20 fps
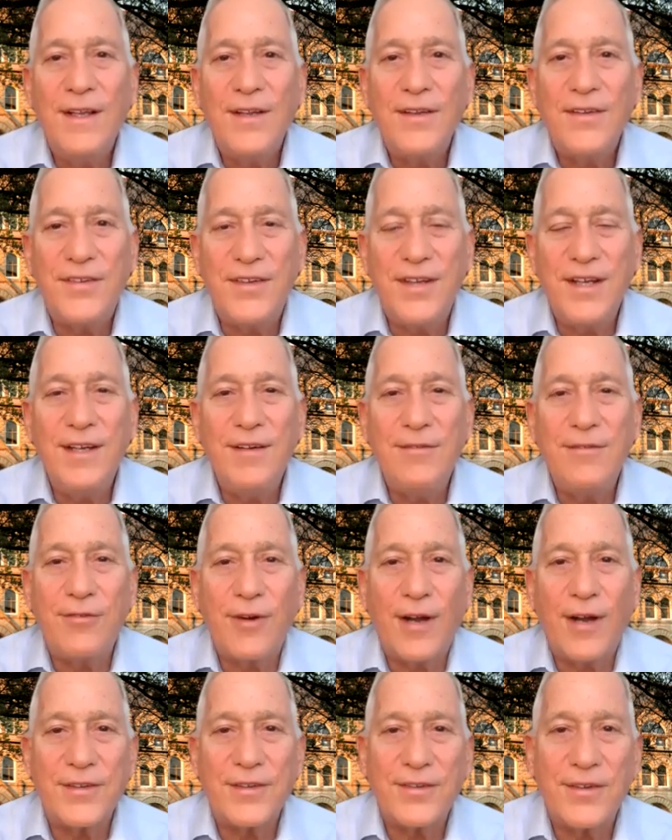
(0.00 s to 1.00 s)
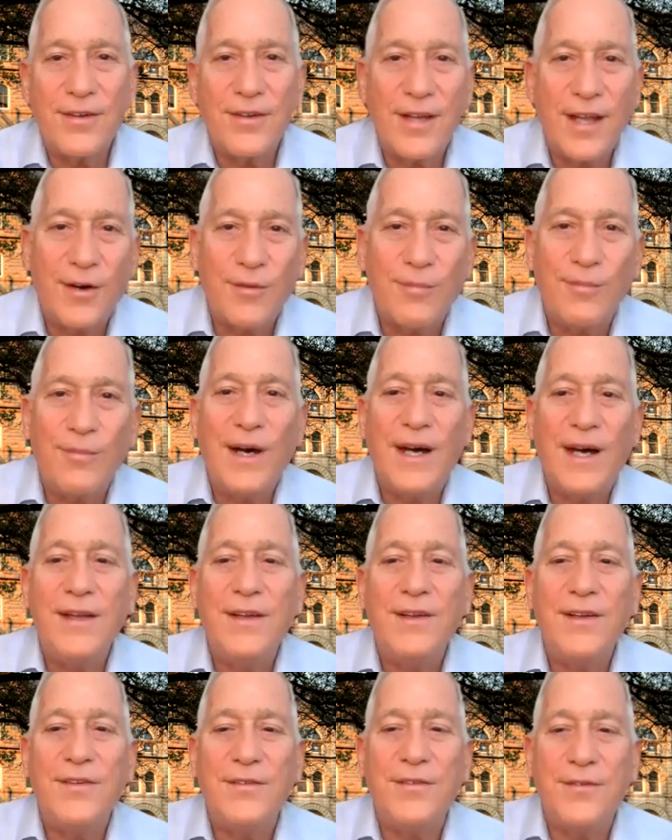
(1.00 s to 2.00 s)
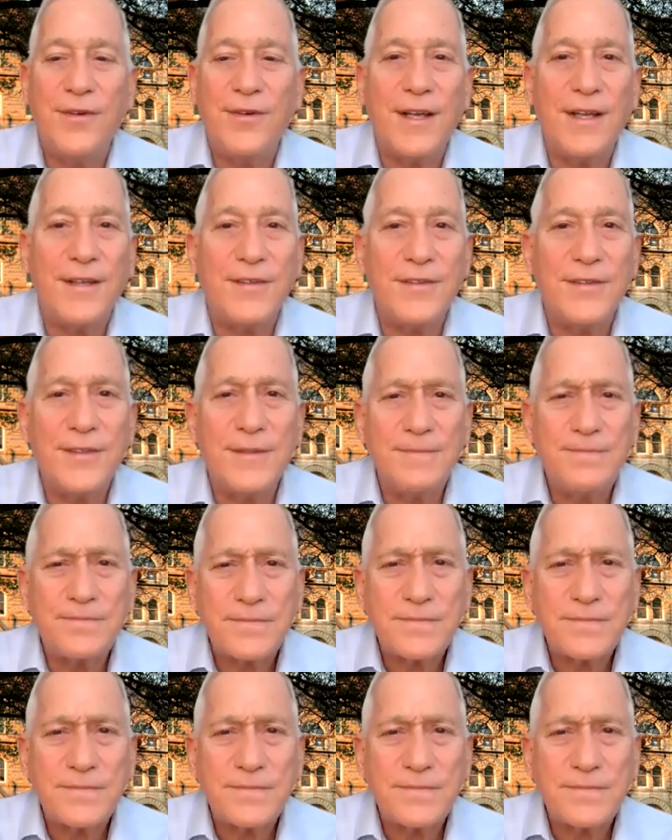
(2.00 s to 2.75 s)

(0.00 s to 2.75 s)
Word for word: Steve Russell, helped by his friends,